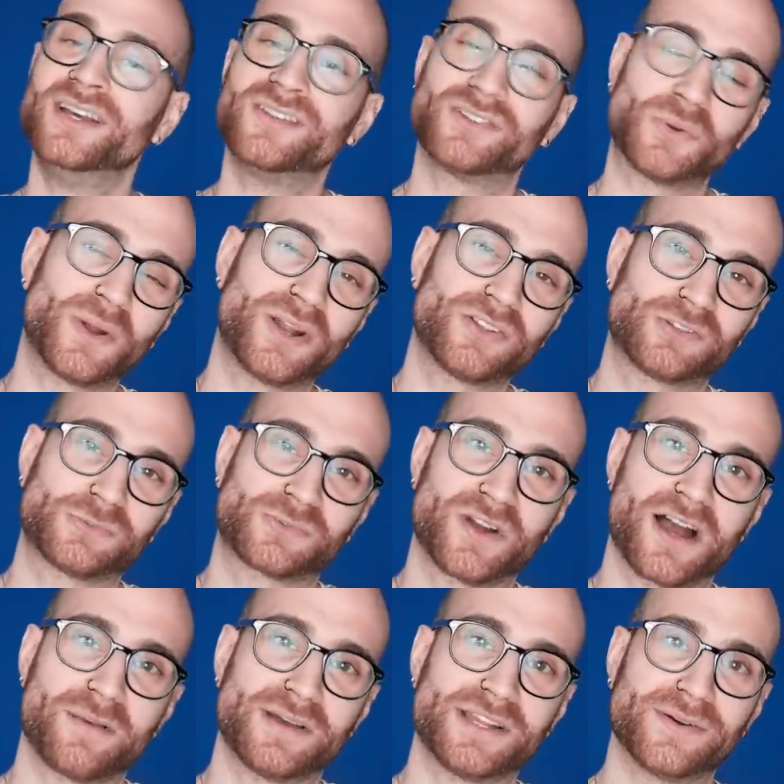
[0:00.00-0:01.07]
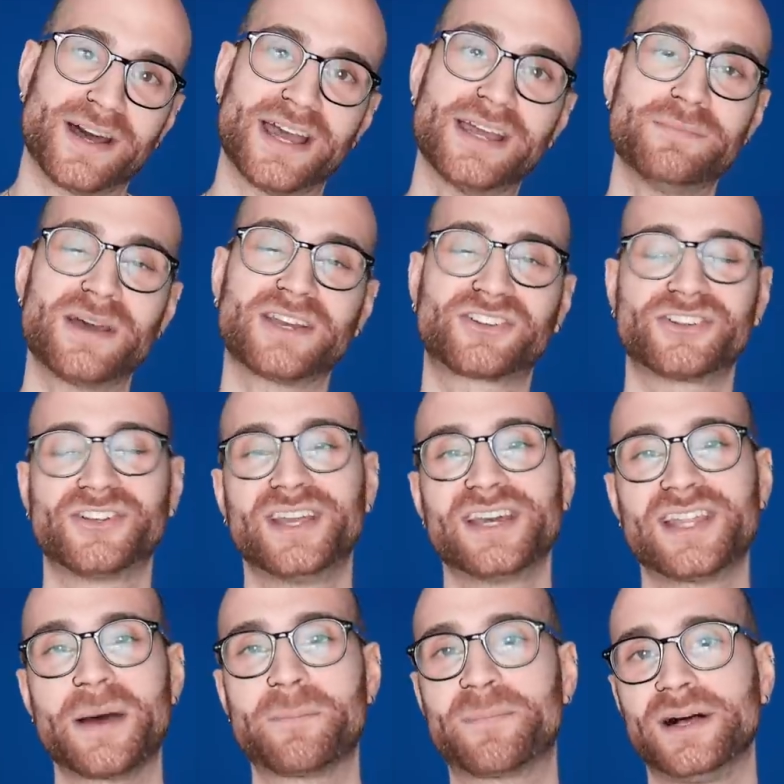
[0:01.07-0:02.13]
So why not subscribe anyway, and make sure you hit
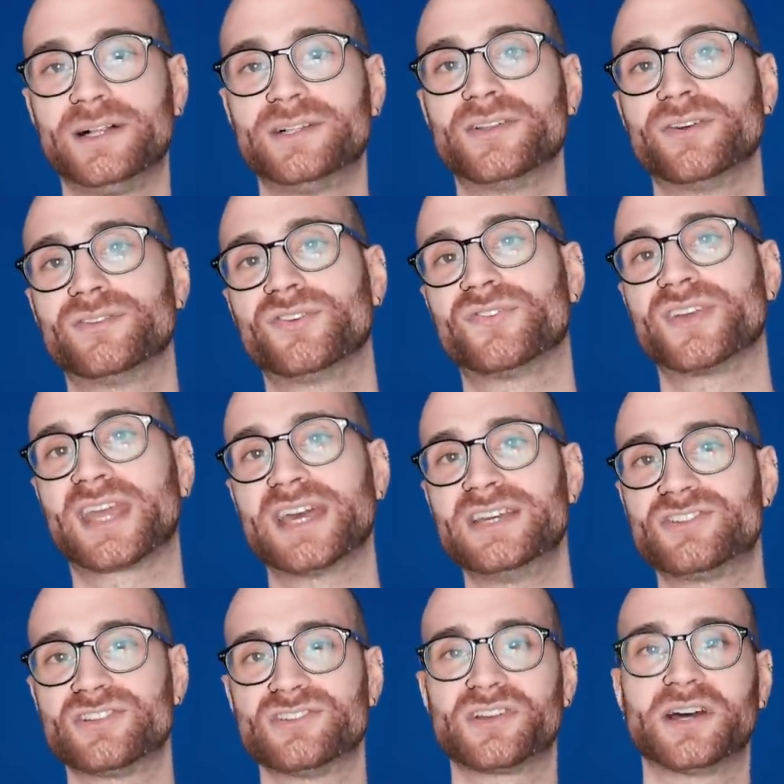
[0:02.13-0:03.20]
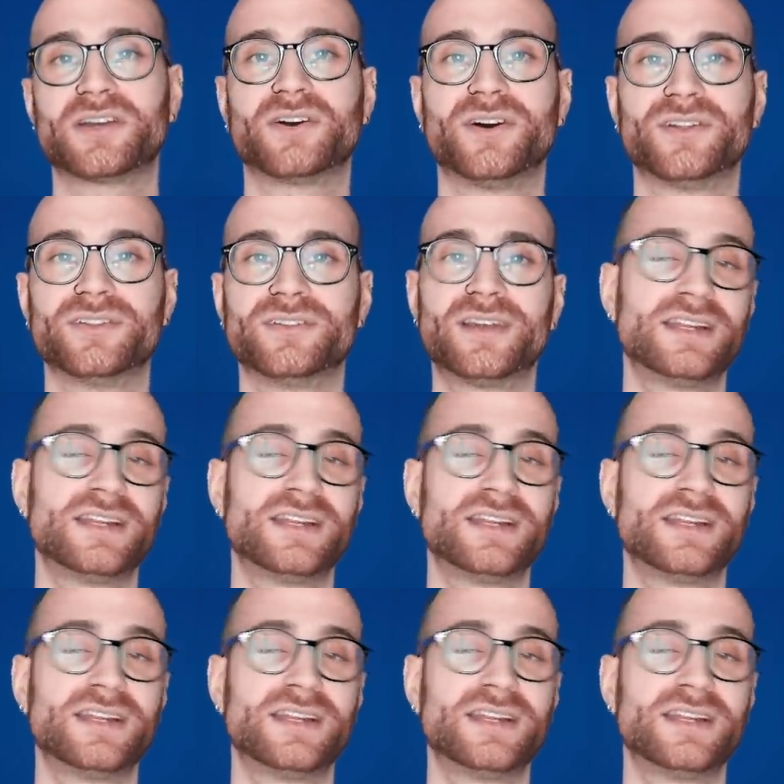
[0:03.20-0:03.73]
that bell notifications icon.